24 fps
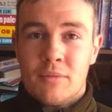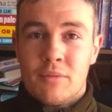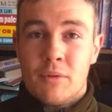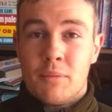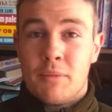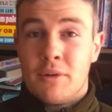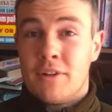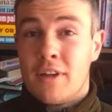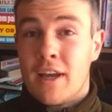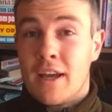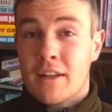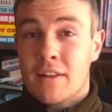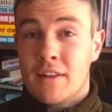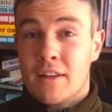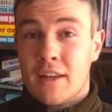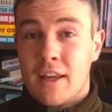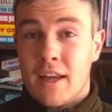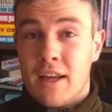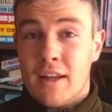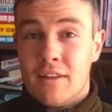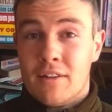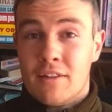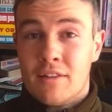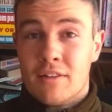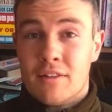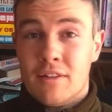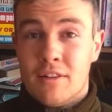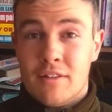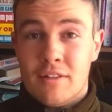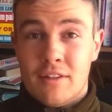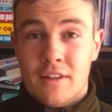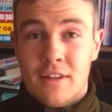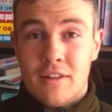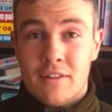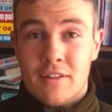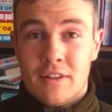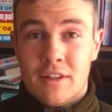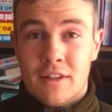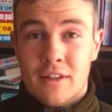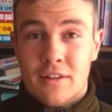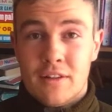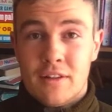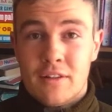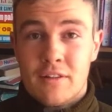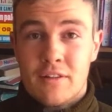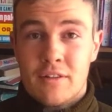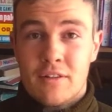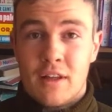to protect against disease and
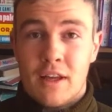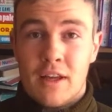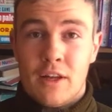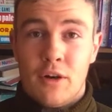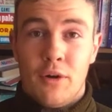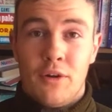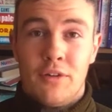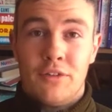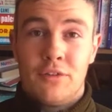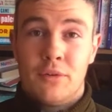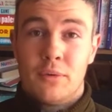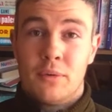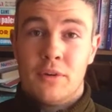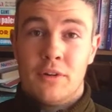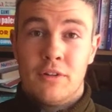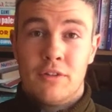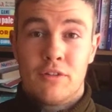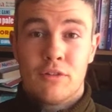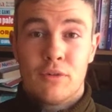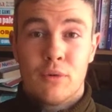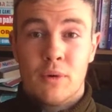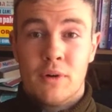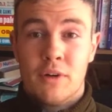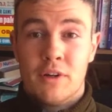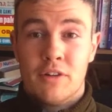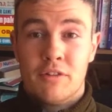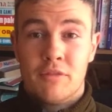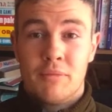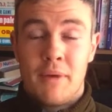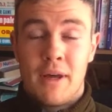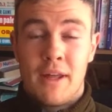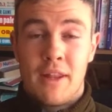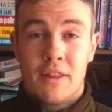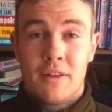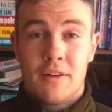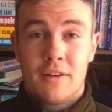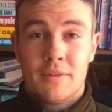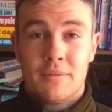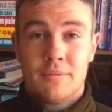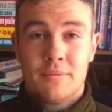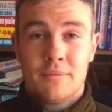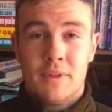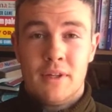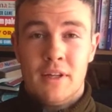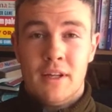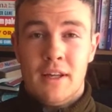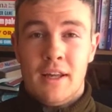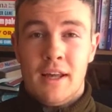illness, and also a restorative method.
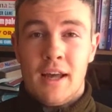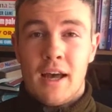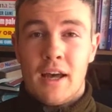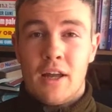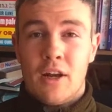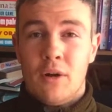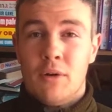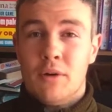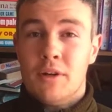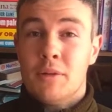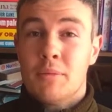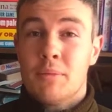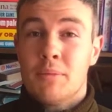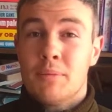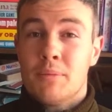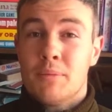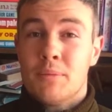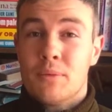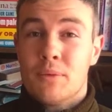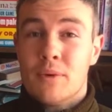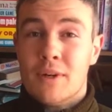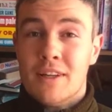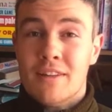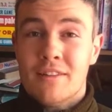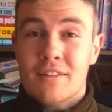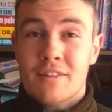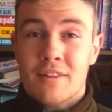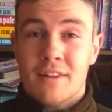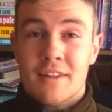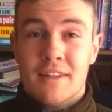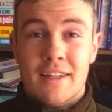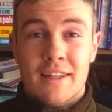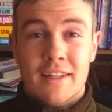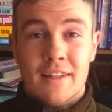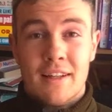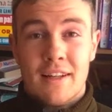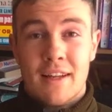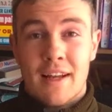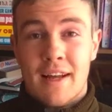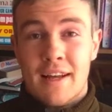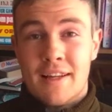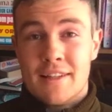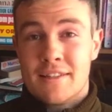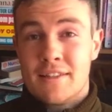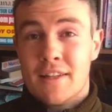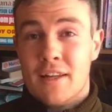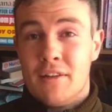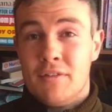And only recently, in the
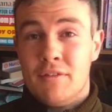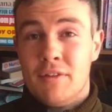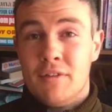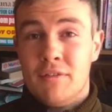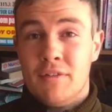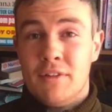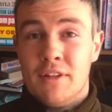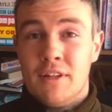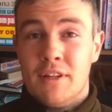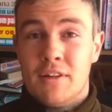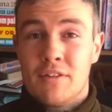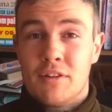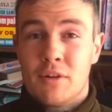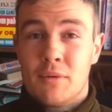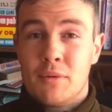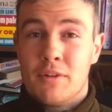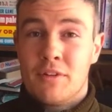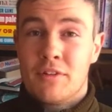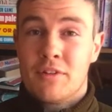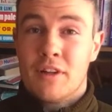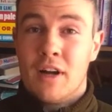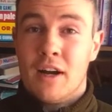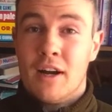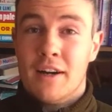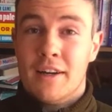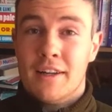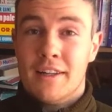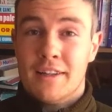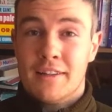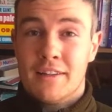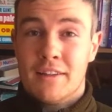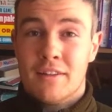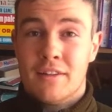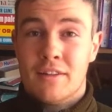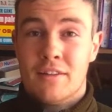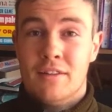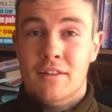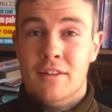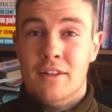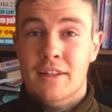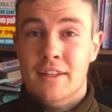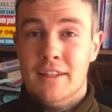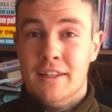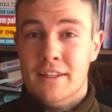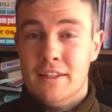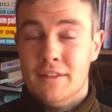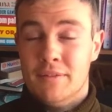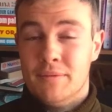last 10-15 years, are we starting to
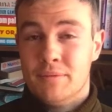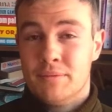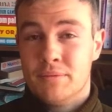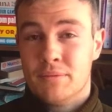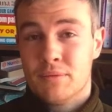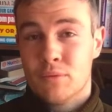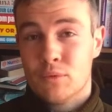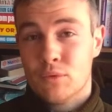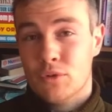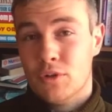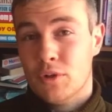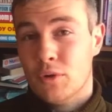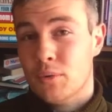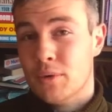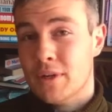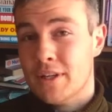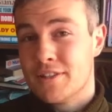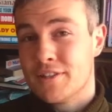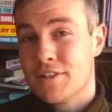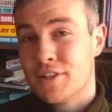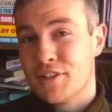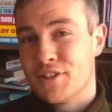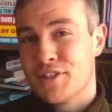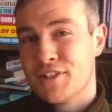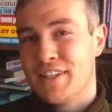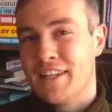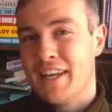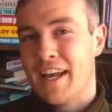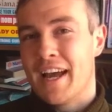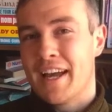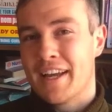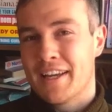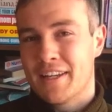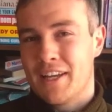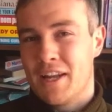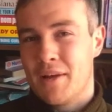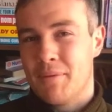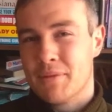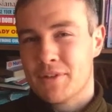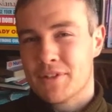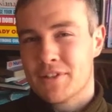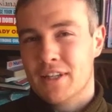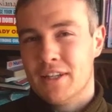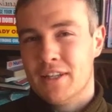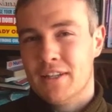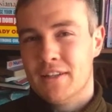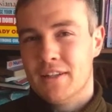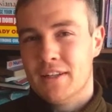see the research and the academic
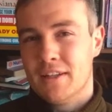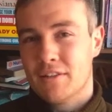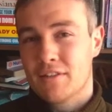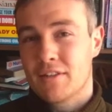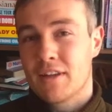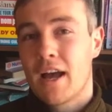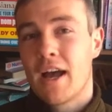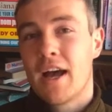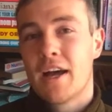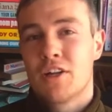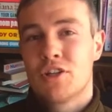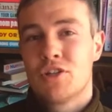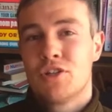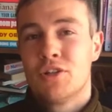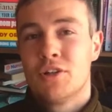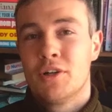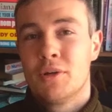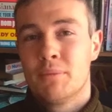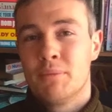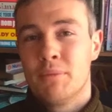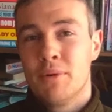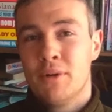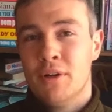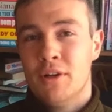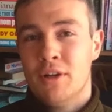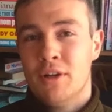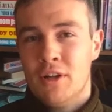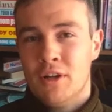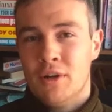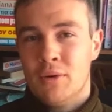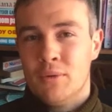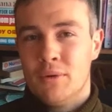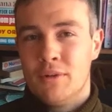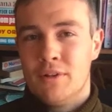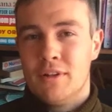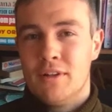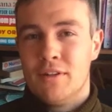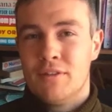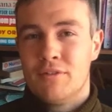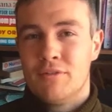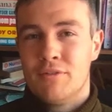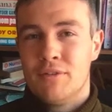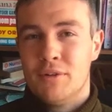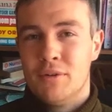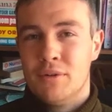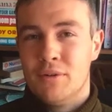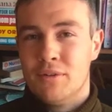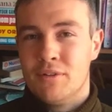side of things catch up with these
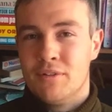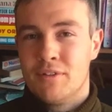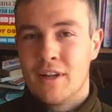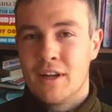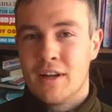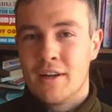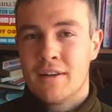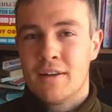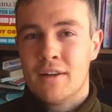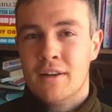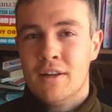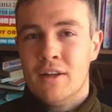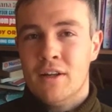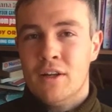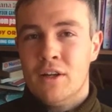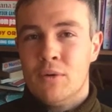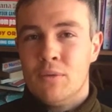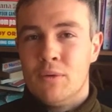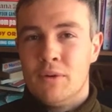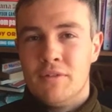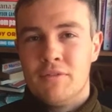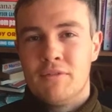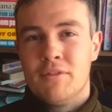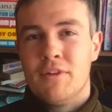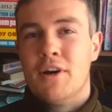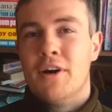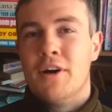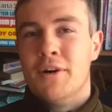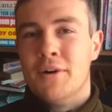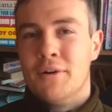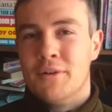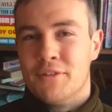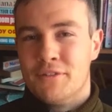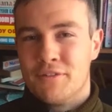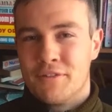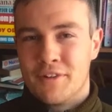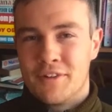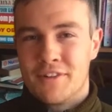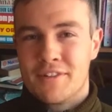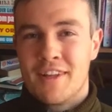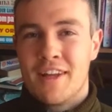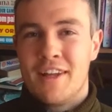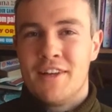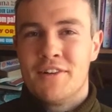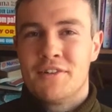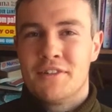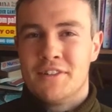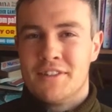foods that we've known for
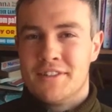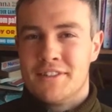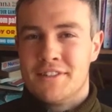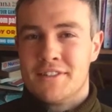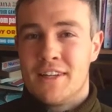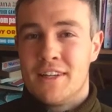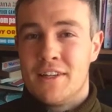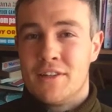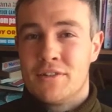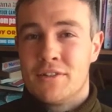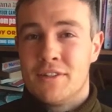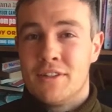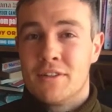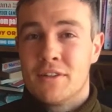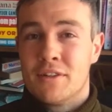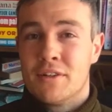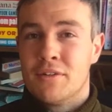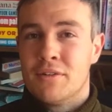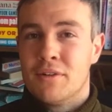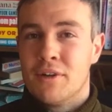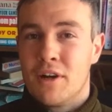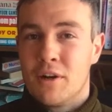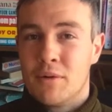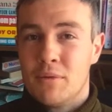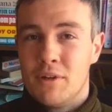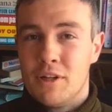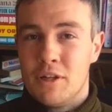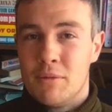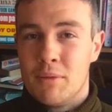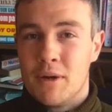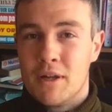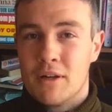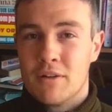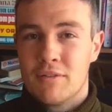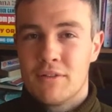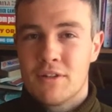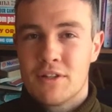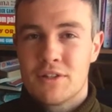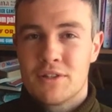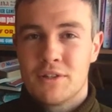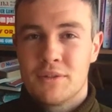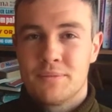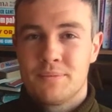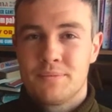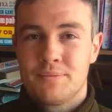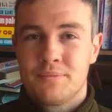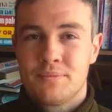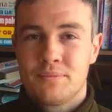centuries and centuries are really
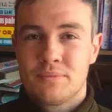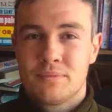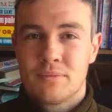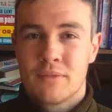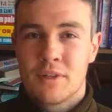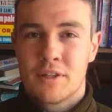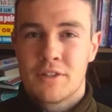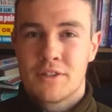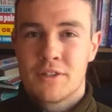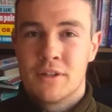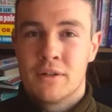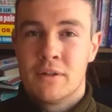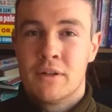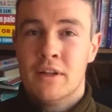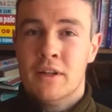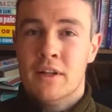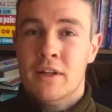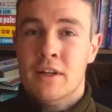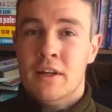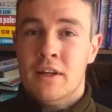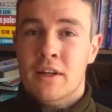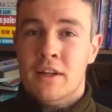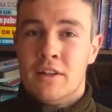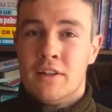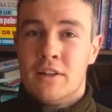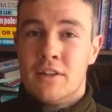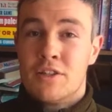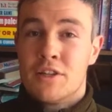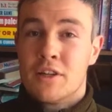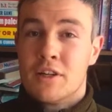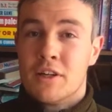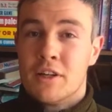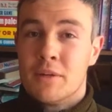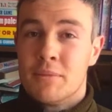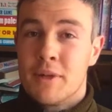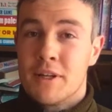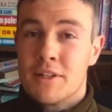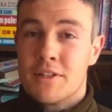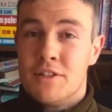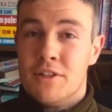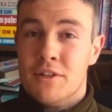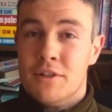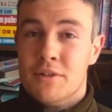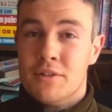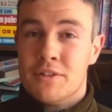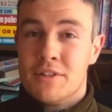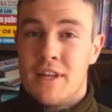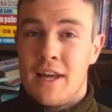beneficial. So the term that's
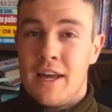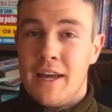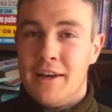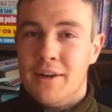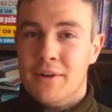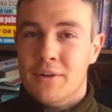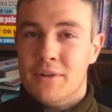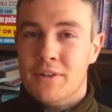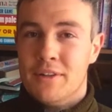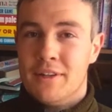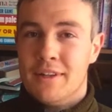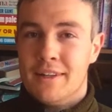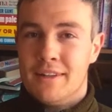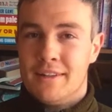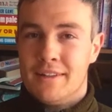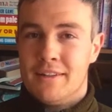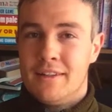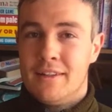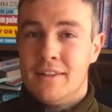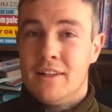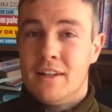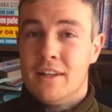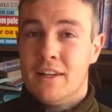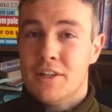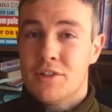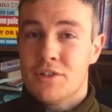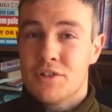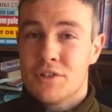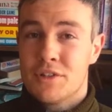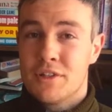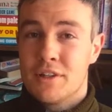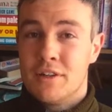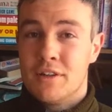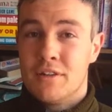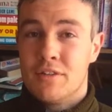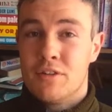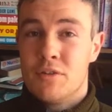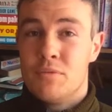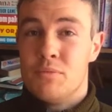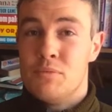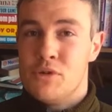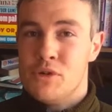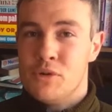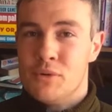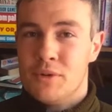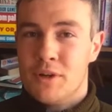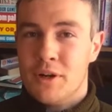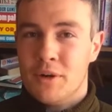used now in the literature is
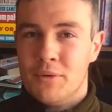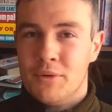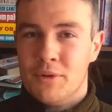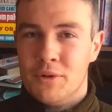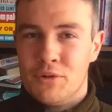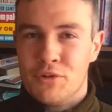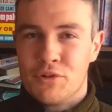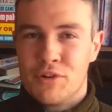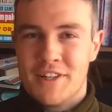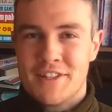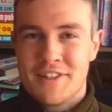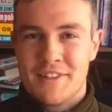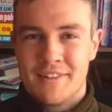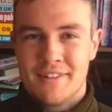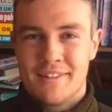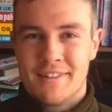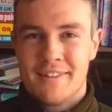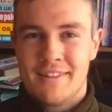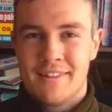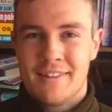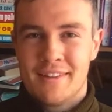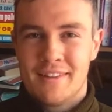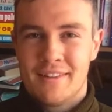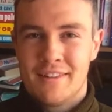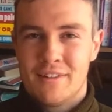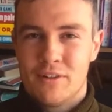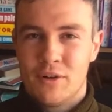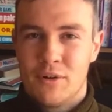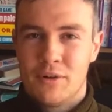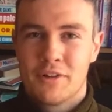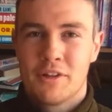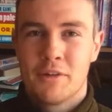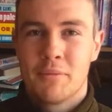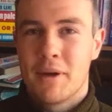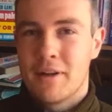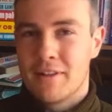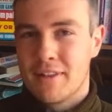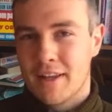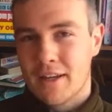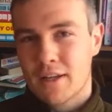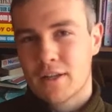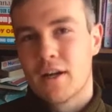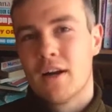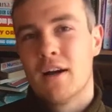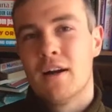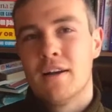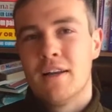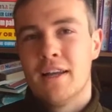immunonutrition, talking about that
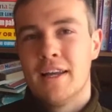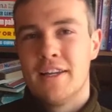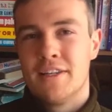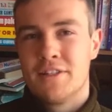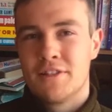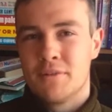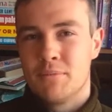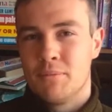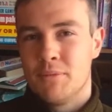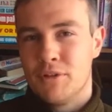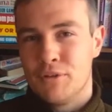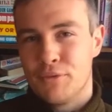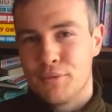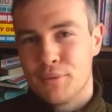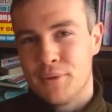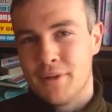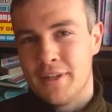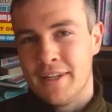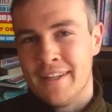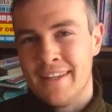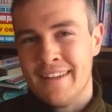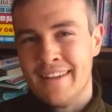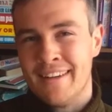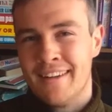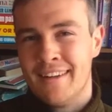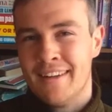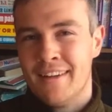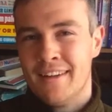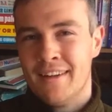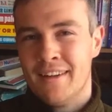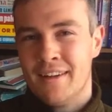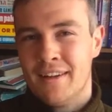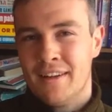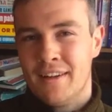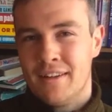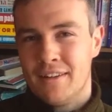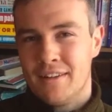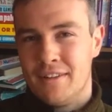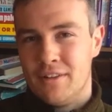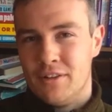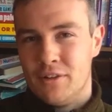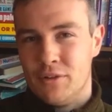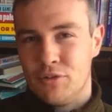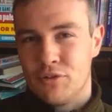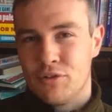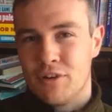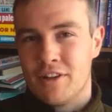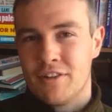correlation between
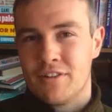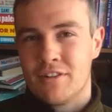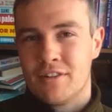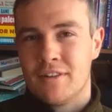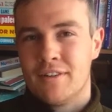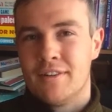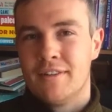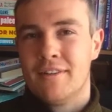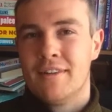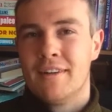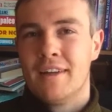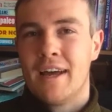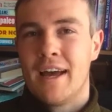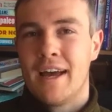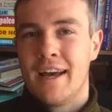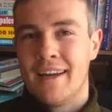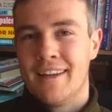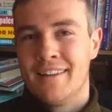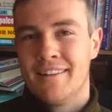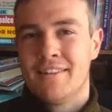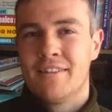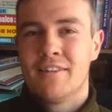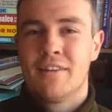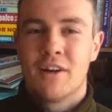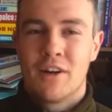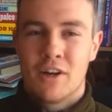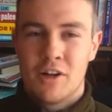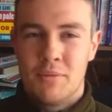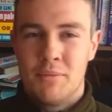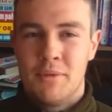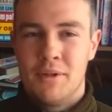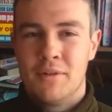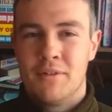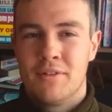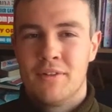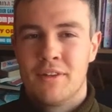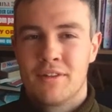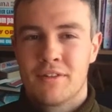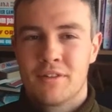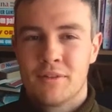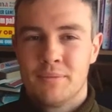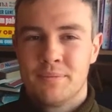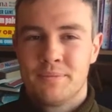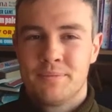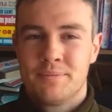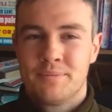nutrition and our immune system.